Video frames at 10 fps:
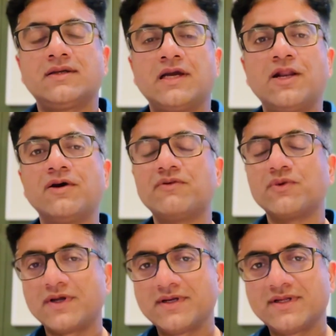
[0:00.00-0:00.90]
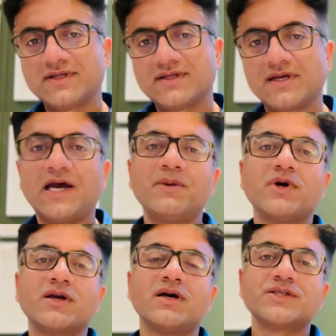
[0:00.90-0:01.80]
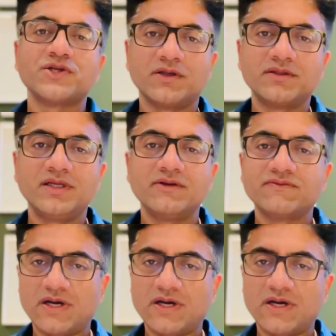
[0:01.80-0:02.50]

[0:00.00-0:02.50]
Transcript: Hello, everyone. I'm Aakash Chaudhry,